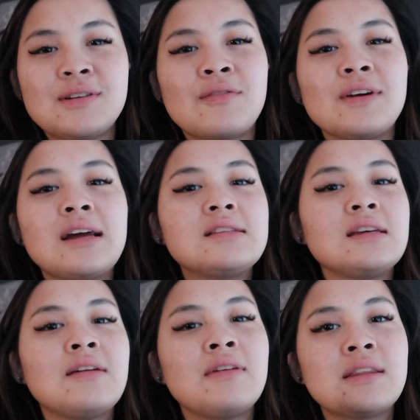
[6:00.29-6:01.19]
don't forget
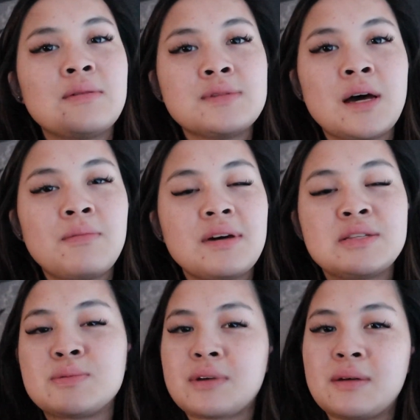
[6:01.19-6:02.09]
to give it a thumbs up
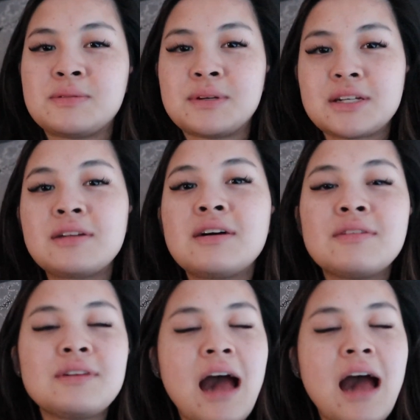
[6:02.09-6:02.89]
and subscribe to my channel if you